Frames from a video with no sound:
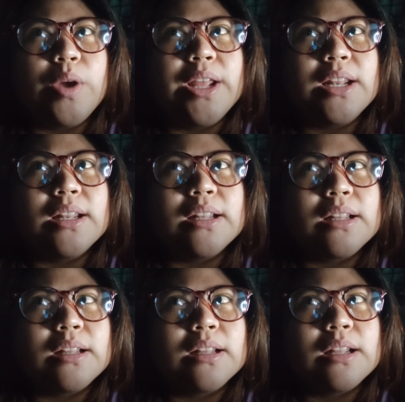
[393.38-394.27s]
when
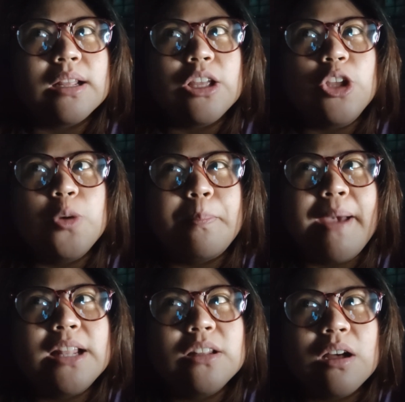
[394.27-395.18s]
you
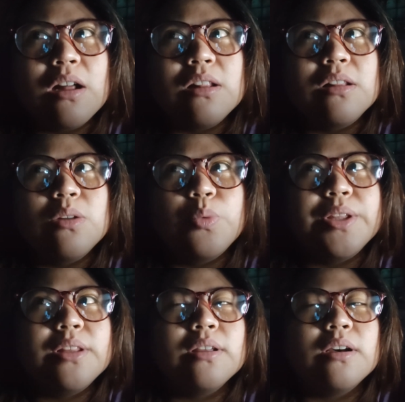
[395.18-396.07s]
pedal
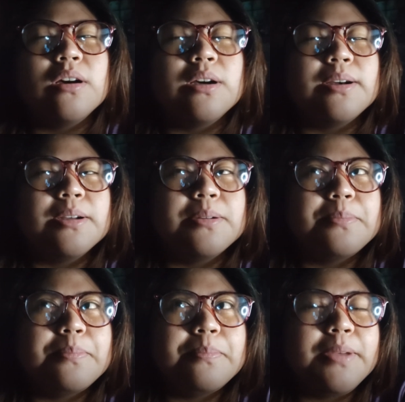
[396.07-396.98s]
with the
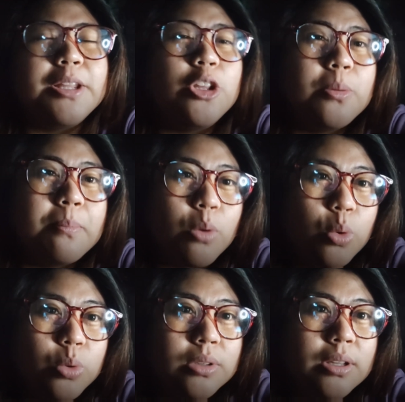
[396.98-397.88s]
medium
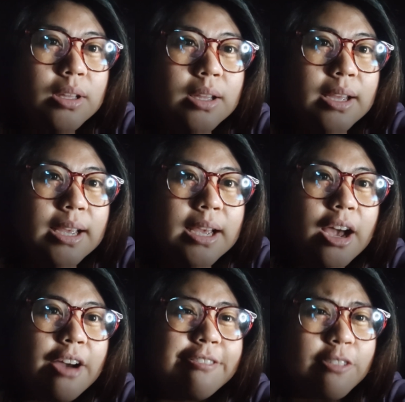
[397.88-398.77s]
mode,
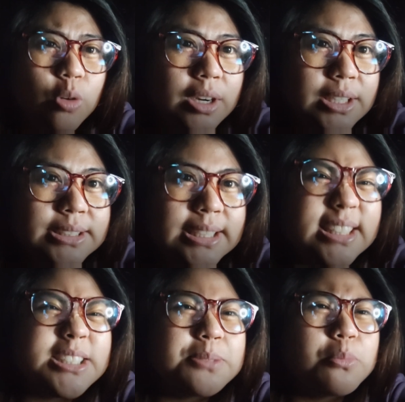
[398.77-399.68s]
of course
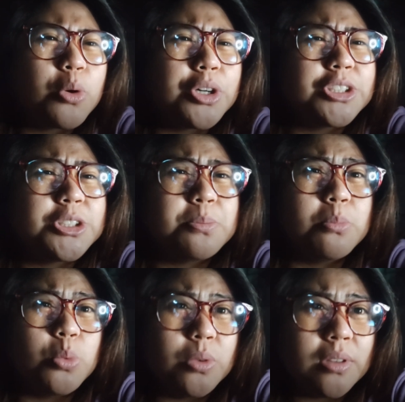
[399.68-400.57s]
it is more
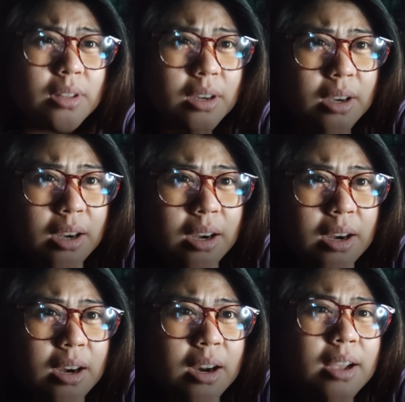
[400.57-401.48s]
smoother
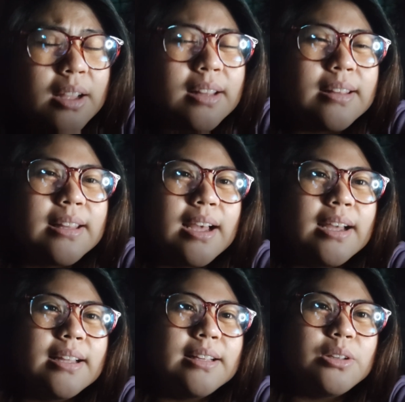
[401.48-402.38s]

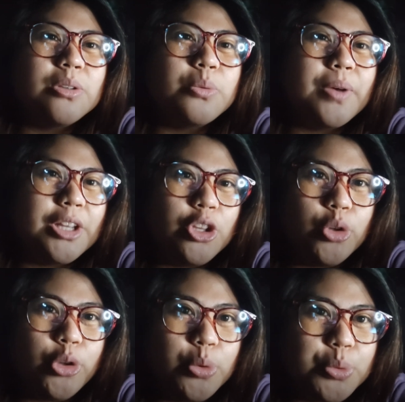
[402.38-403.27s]
than when
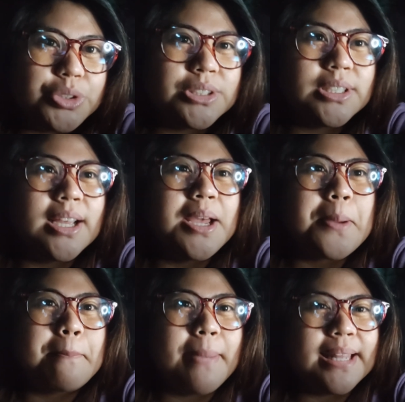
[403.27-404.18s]
you use
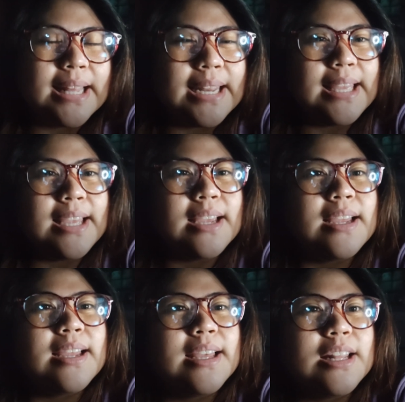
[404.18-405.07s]

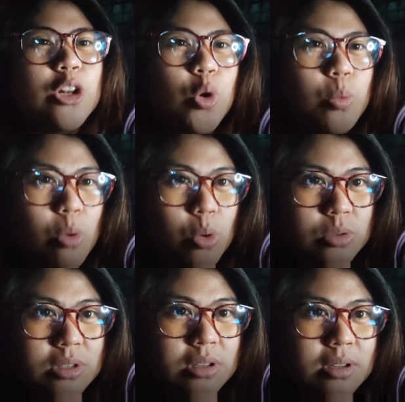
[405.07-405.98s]
pedaling in low
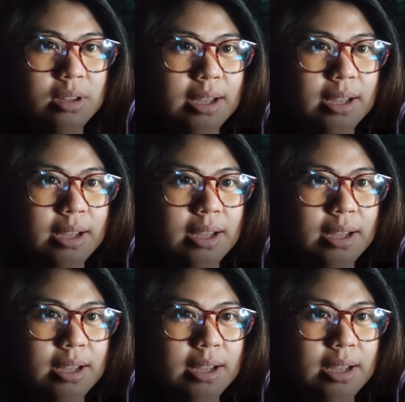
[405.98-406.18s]
mode.